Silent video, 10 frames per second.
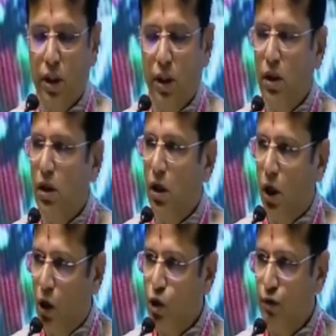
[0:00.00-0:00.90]
and
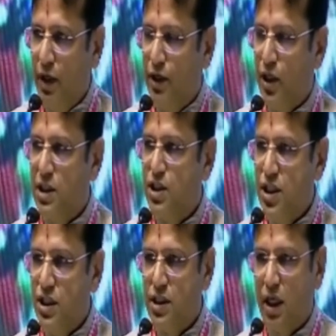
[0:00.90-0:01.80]
also we shall see
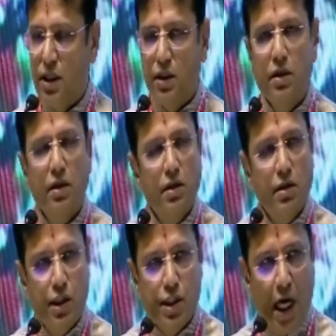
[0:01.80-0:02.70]
that
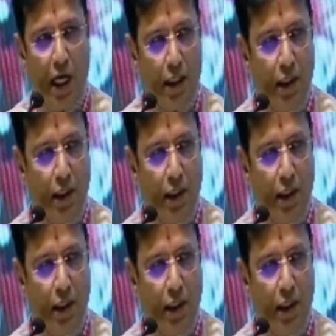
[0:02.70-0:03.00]
the startups,